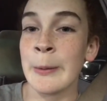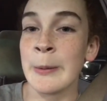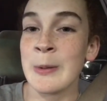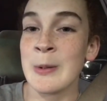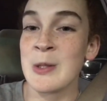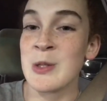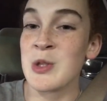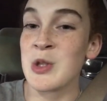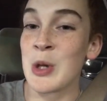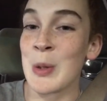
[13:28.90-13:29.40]

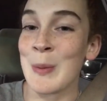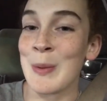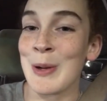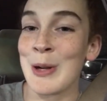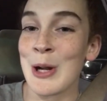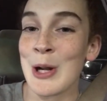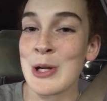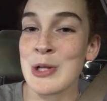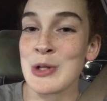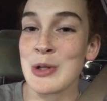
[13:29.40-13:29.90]
was strawberry
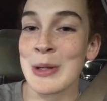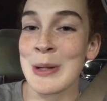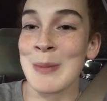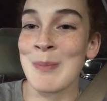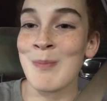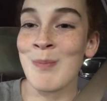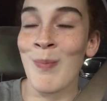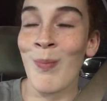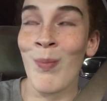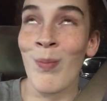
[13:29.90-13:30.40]
ice
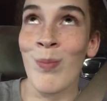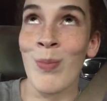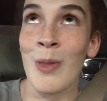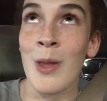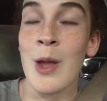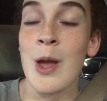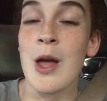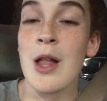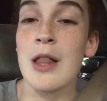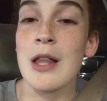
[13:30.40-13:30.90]
cream.
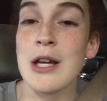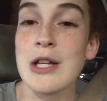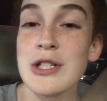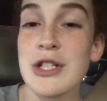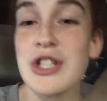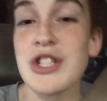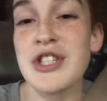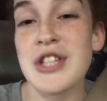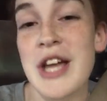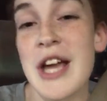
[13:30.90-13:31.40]
Let's
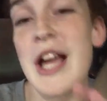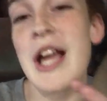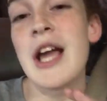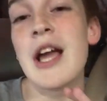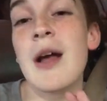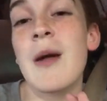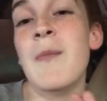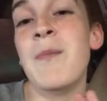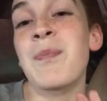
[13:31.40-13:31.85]
just say,